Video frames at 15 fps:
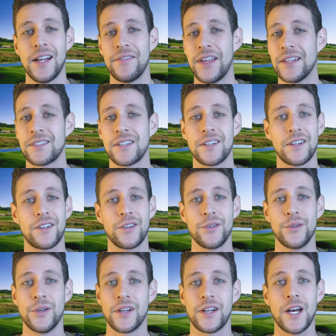That's going to
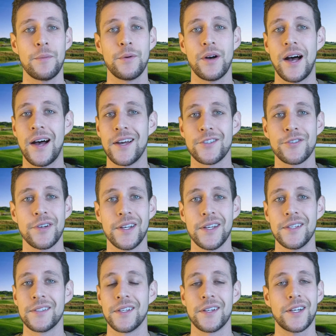include a couple
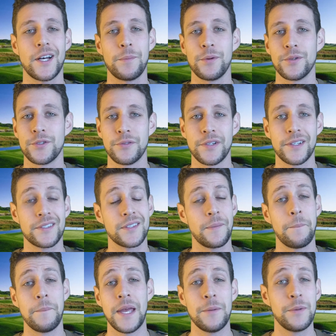entrees, a couple drinks,
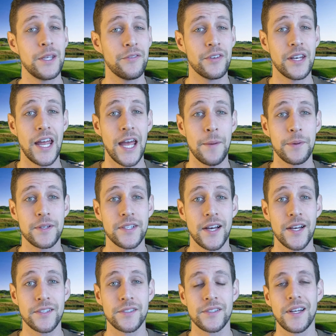and maybe even an
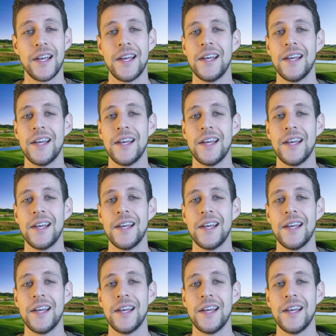appetizer.